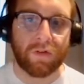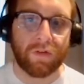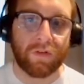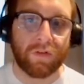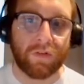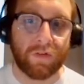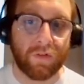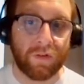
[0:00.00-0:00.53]

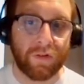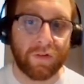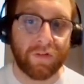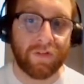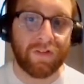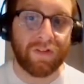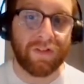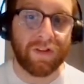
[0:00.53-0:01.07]
So there's
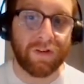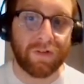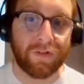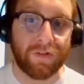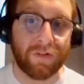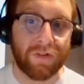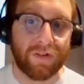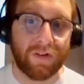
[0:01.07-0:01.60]

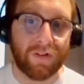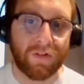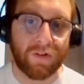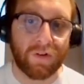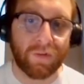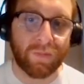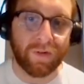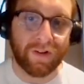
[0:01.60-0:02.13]
still a
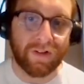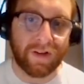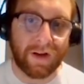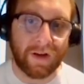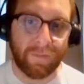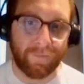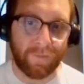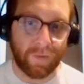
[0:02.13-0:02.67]
little bit of
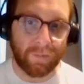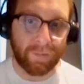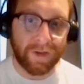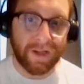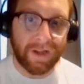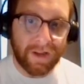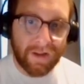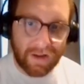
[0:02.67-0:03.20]
time. For
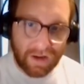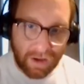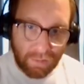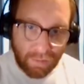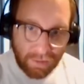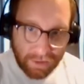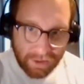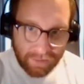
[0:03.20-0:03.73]
me, I
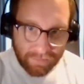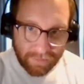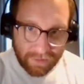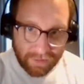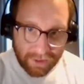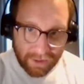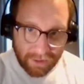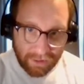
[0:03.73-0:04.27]
want it even
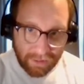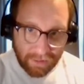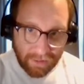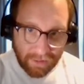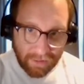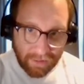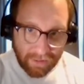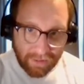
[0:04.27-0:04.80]
tighter.
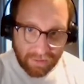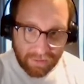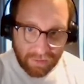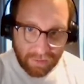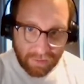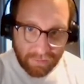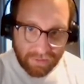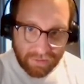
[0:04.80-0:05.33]
So
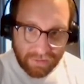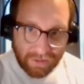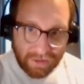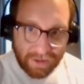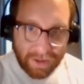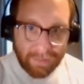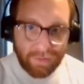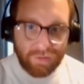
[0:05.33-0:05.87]
I'm just going to
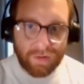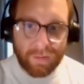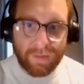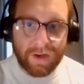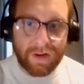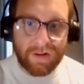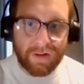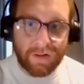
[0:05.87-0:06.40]
keep
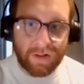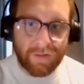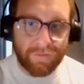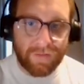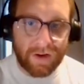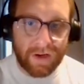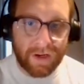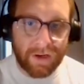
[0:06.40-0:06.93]
trimming until I
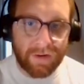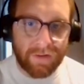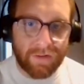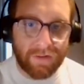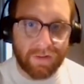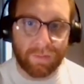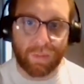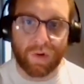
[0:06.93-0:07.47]
find
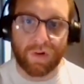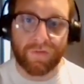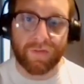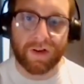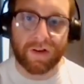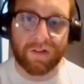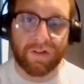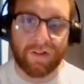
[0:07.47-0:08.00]
the
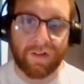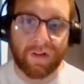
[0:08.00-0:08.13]
perfect